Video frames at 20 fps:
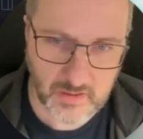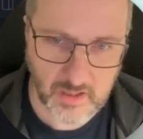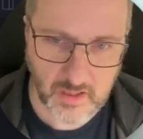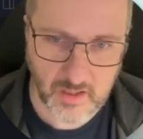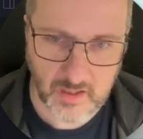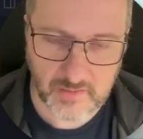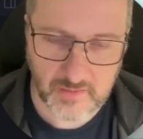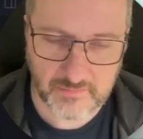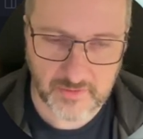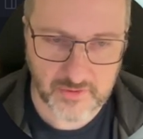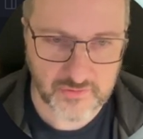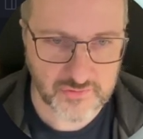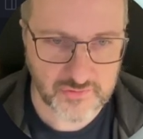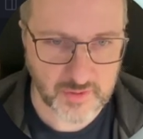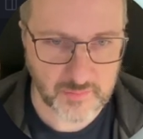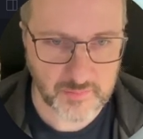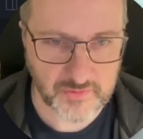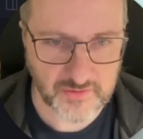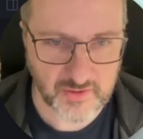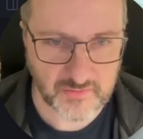If I treat
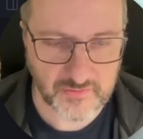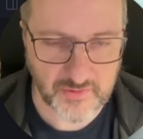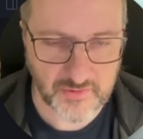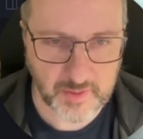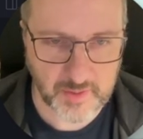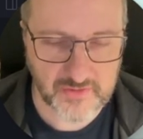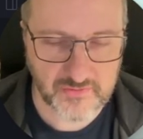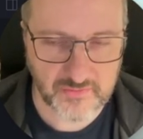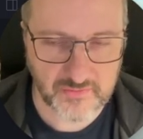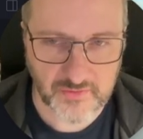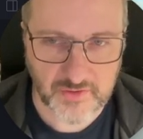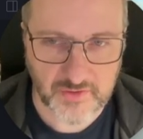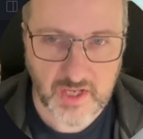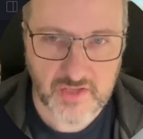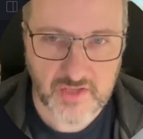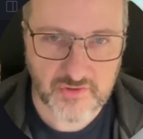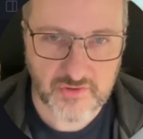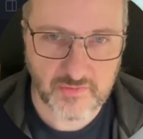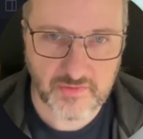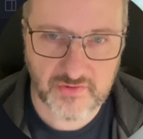myself as the best of us. So
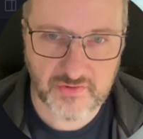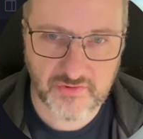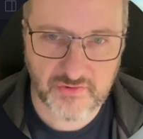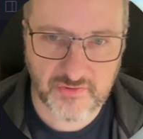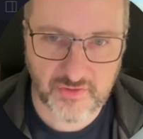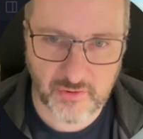this is the